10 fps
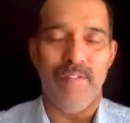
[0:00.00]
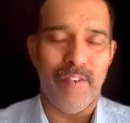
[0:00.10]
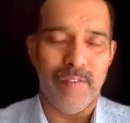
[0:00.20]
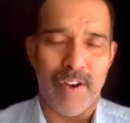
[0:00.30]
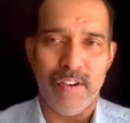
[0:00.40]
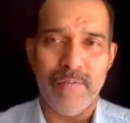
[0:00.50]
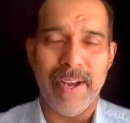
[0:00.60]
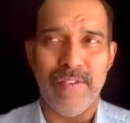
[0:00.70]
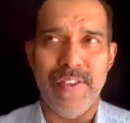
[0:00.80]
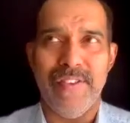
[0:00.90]
one
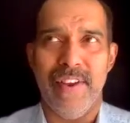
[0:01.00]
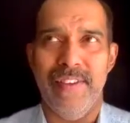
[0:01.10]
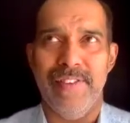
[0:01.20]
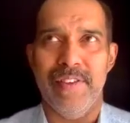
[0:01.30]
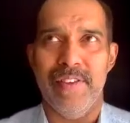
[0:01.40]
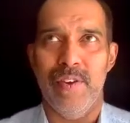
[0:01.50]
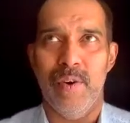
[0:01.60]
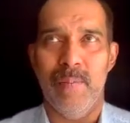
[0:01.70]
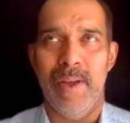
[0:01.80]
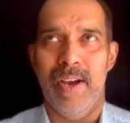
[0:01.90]
of my question is,
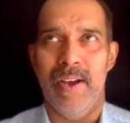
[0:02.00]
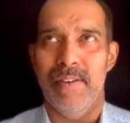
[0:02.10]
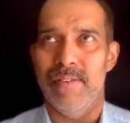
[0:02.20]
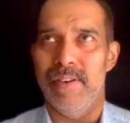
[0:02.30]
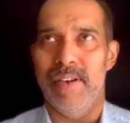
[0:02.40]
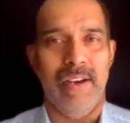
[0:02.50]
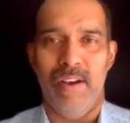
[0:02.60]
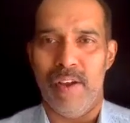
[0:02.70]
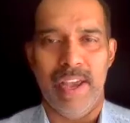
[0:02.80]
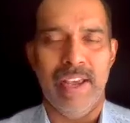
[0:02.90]

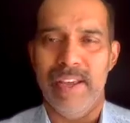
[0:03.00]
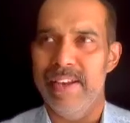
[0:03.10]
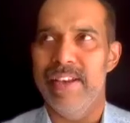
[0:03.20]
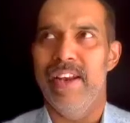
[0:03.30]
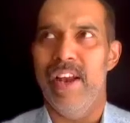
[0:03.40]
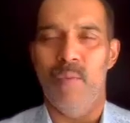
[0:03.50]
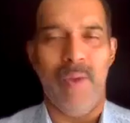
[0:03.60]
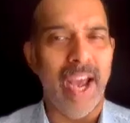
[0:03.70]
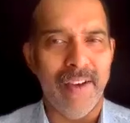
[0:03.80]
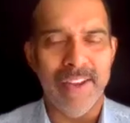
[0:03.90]
okay, now
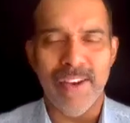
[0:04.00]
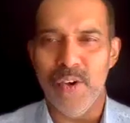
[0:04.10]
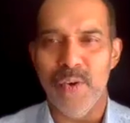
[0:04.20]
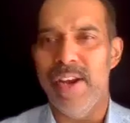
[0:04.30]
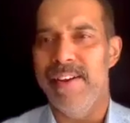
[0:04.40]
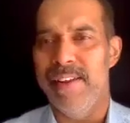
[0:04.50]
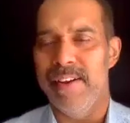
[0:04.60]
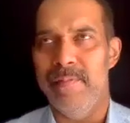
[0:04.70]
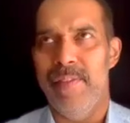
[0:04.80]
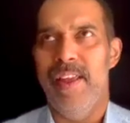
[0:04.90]
we have a new
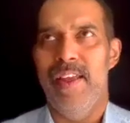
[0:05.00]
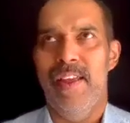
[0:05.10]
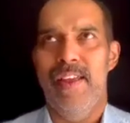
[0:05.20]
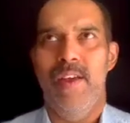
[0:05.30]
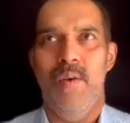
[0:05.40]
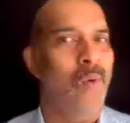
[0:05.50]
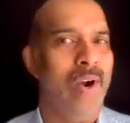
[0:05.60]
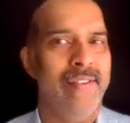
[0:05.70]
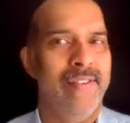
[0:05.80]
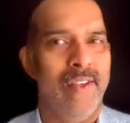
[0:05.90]
leader.
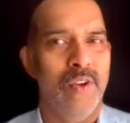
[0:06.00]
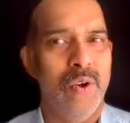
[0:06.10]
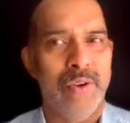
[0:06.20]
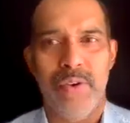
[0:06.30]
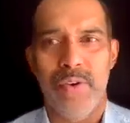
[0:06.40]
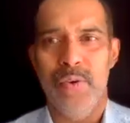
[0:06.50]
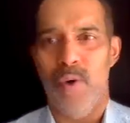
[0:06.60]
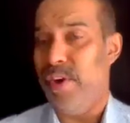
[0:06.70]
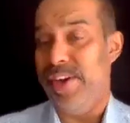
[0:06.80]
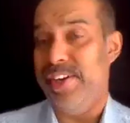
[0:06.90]
What is he going to
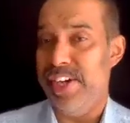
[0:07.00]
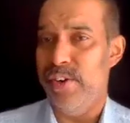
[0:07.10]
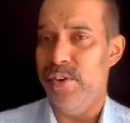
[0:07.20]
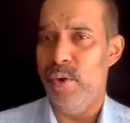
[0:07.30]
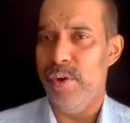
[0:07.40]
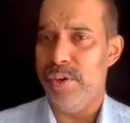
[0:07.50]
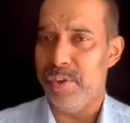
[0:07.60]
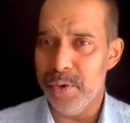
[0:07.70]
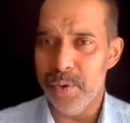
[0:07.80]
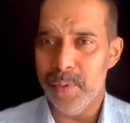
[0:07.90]
do or she
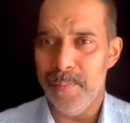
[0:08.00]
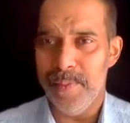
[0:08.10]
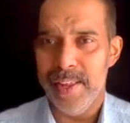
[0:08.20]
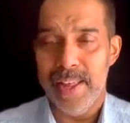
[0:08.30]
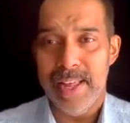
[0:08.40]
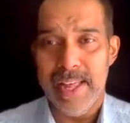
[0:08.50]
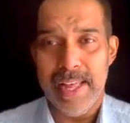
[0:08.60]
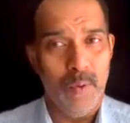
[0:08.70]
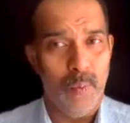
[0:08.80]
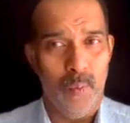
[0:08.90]
going to do?
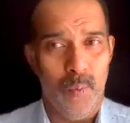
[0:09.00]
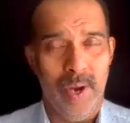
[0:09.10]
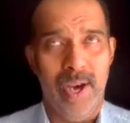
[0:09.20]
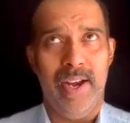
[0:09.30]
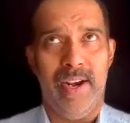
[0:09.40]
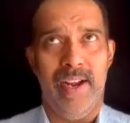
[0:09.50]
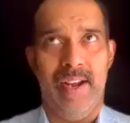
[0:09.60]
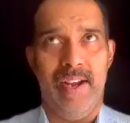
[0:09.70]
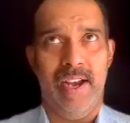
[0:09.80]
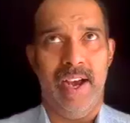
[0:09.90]
Where
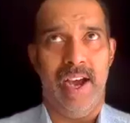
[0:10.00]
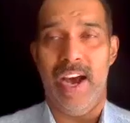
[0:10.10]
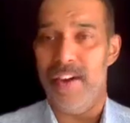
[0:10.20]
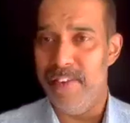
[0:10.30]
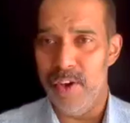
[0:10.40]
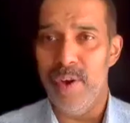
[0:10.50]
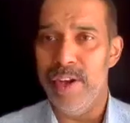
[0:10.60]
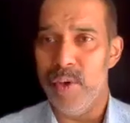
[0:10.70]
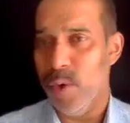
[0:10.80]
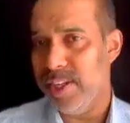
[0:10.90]
are we
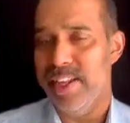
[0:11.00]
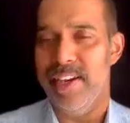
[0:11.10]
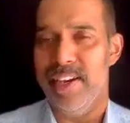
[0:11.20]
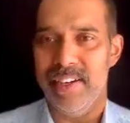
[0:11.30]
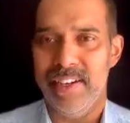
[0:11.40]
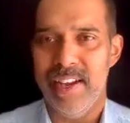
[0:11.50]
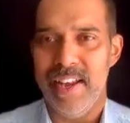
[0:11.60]
going together?